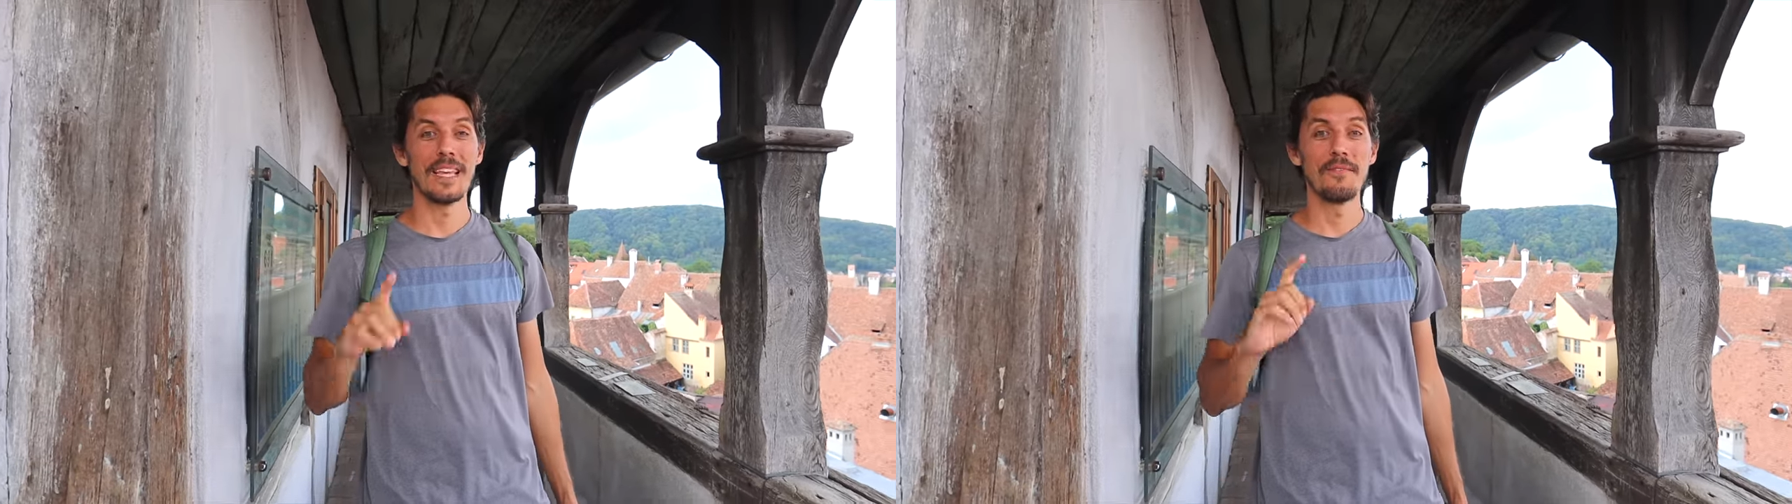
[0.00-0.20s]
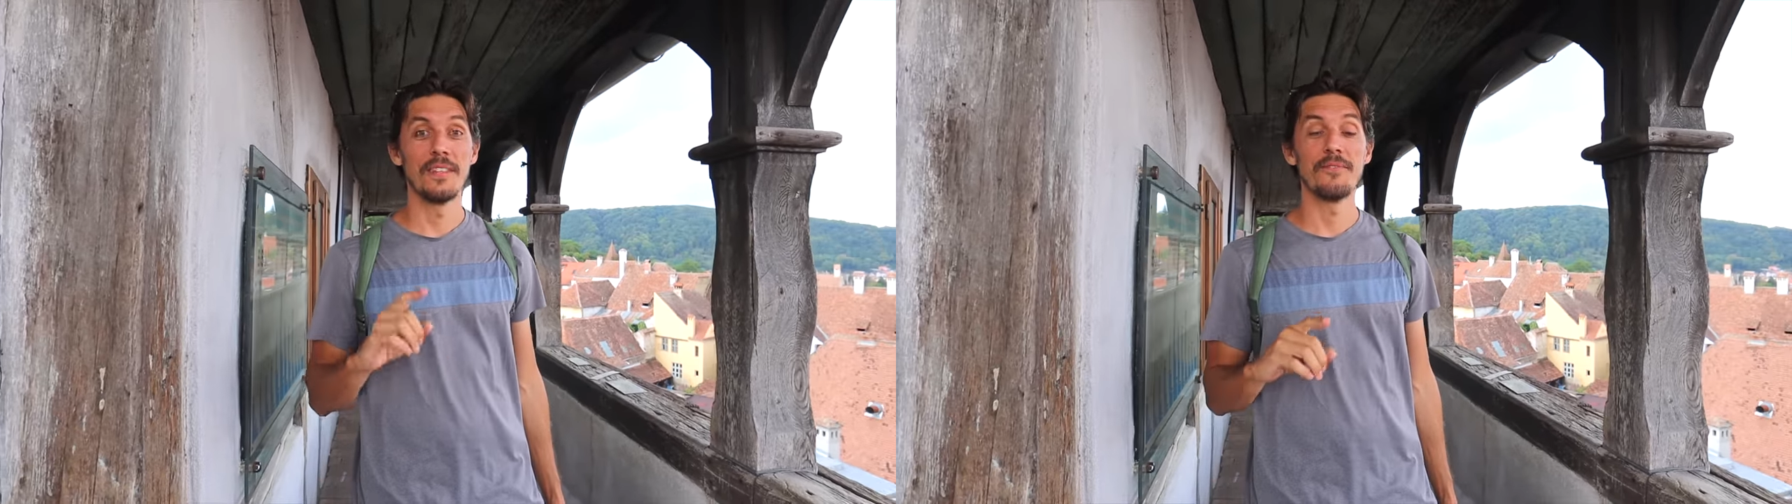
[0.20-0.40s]

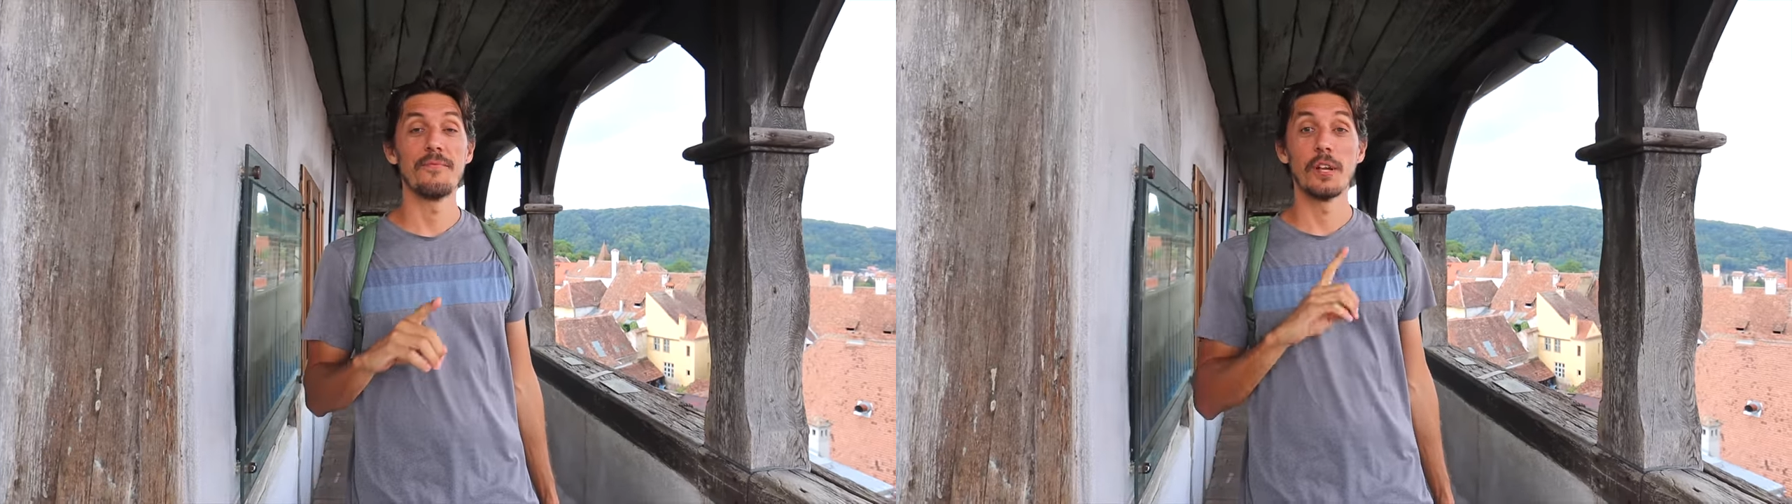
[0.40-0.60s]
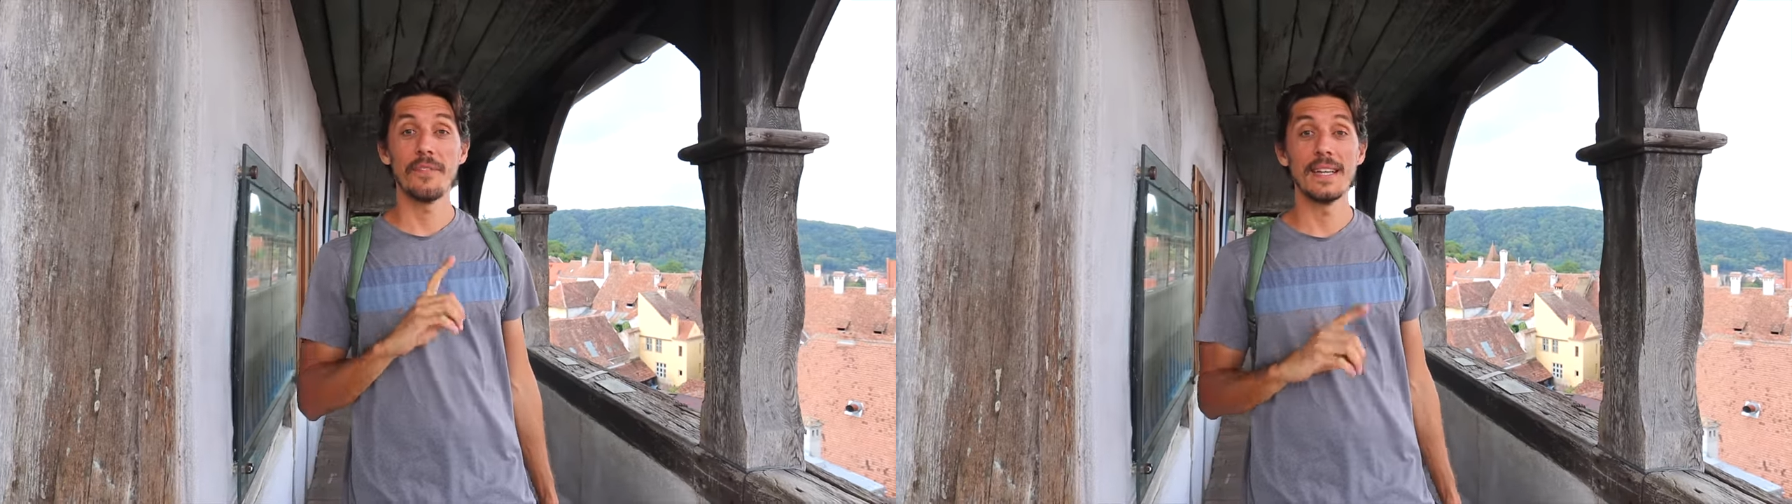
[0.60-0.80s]
seven
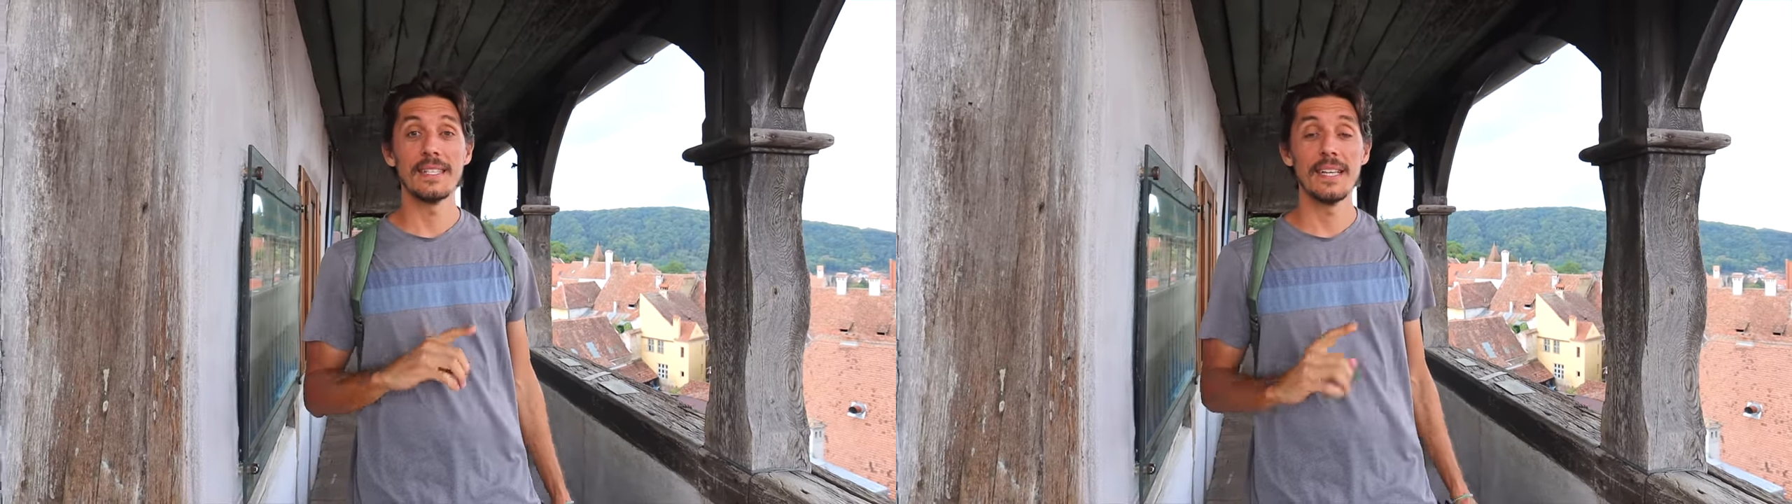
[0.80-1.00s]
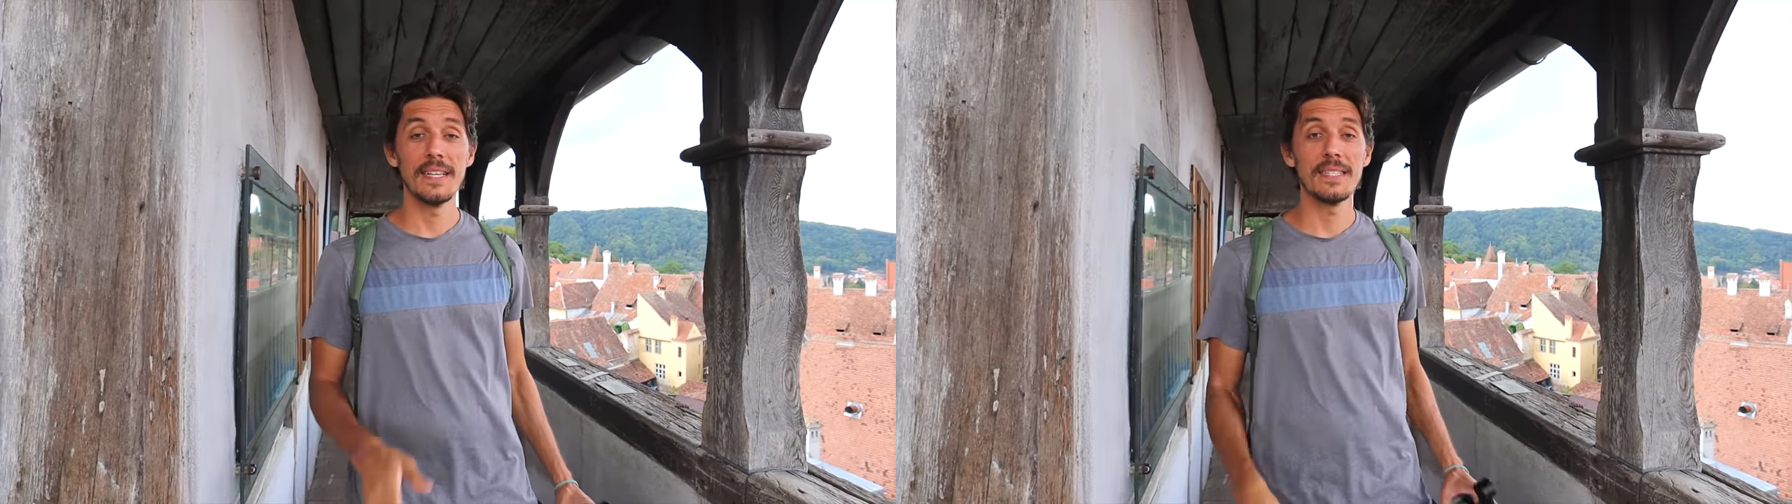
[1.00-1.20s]
fortified
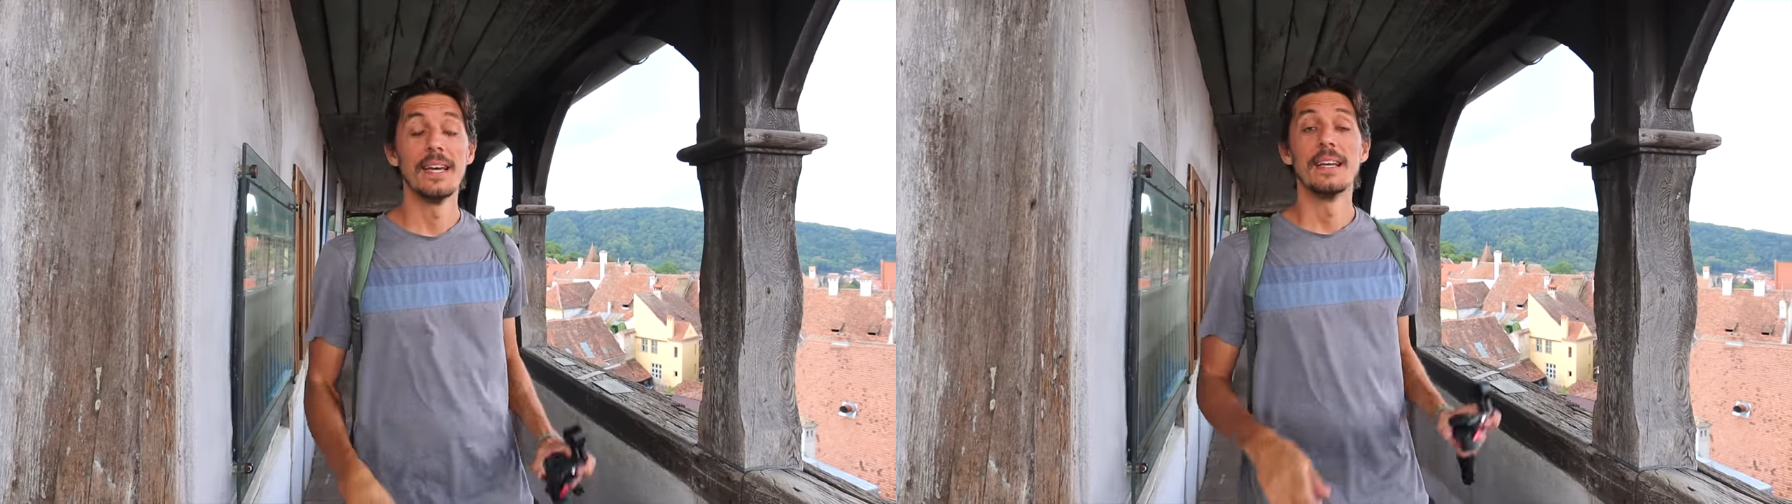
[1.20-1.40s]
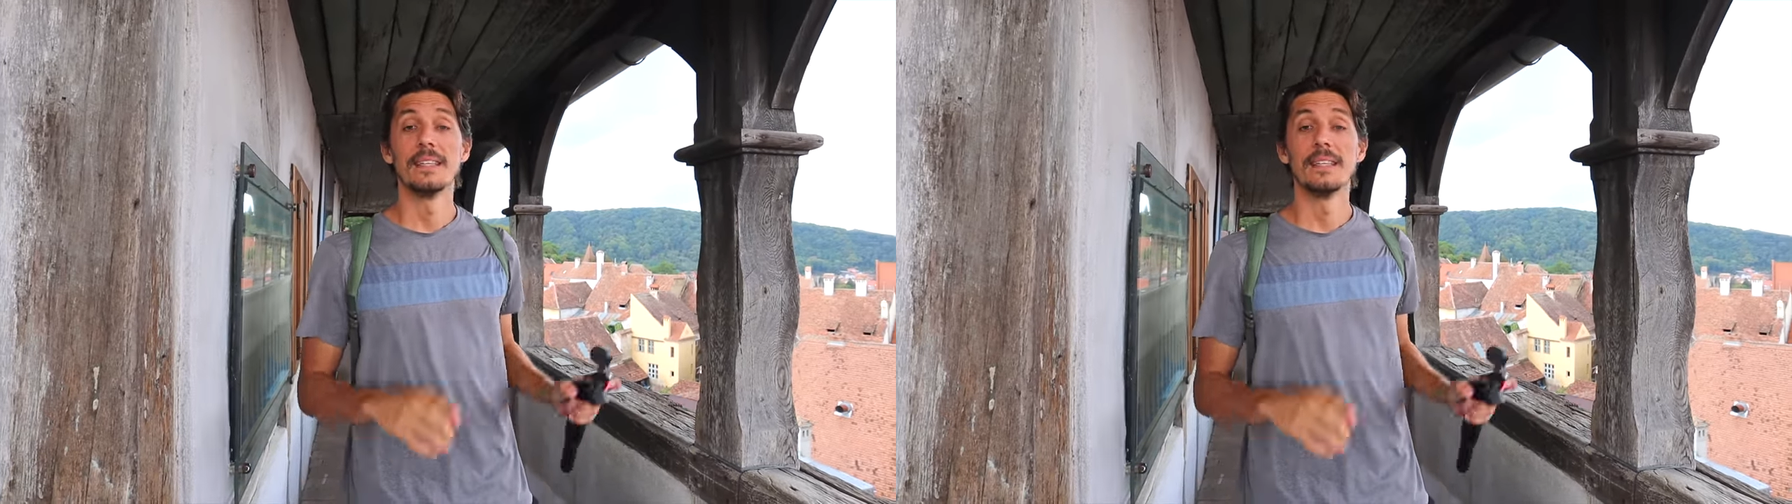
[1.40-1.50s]
cities.